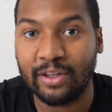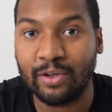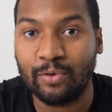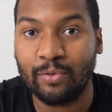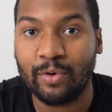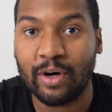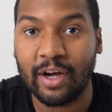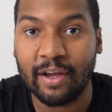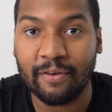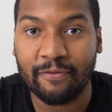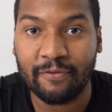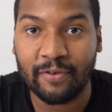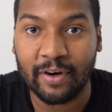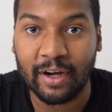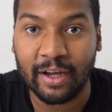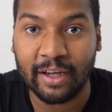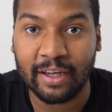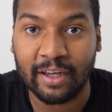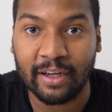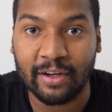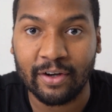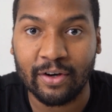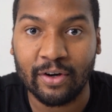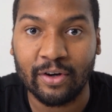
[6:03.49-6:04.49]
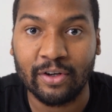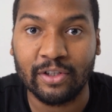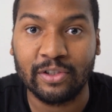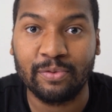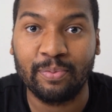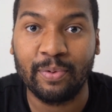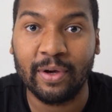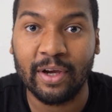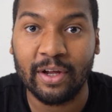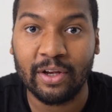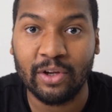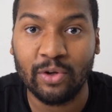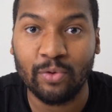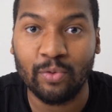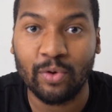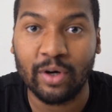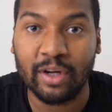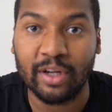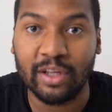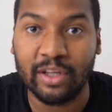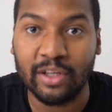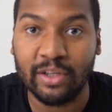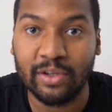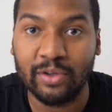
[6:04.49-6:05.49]
the Wi-Fi gigahertz band you
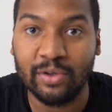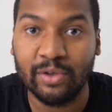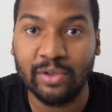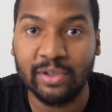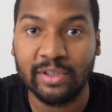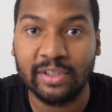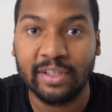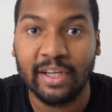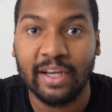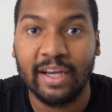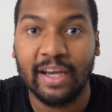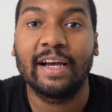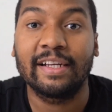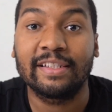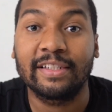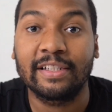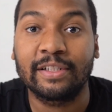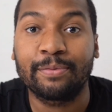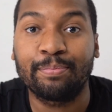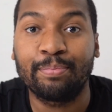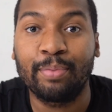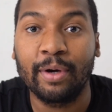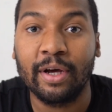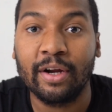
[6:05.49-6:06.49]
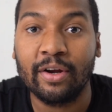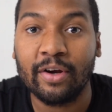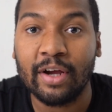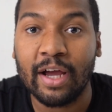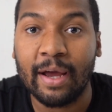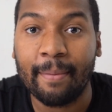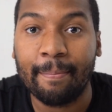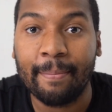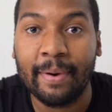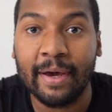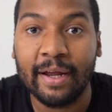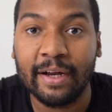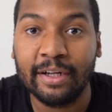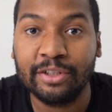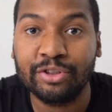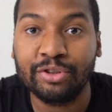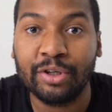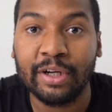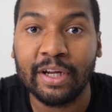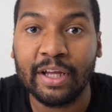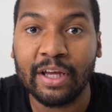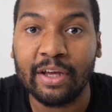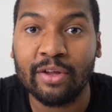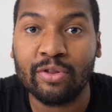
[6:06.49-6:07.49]
want to use, as it's better at
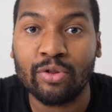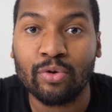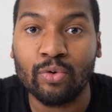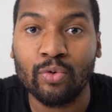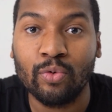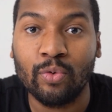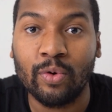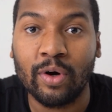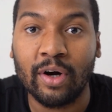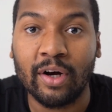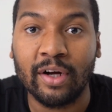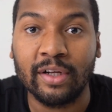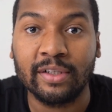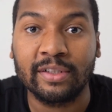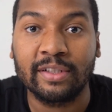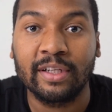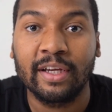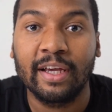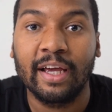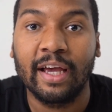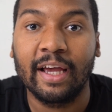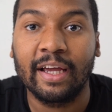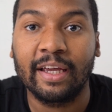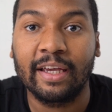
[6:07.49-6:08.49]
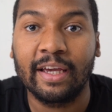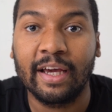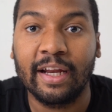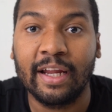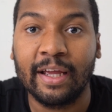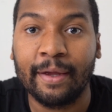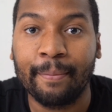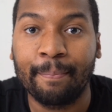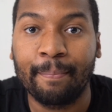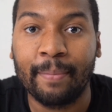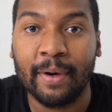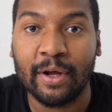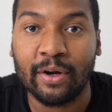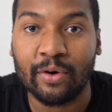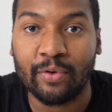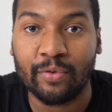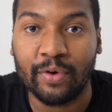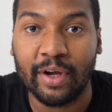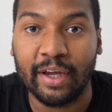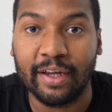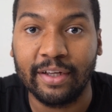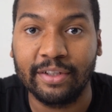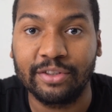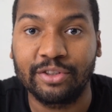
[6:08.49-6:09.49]
penetrating through walls and getting better
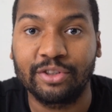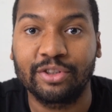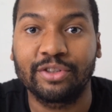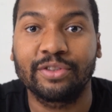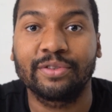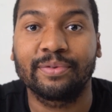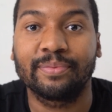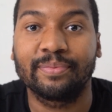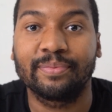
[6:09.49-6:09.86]
range.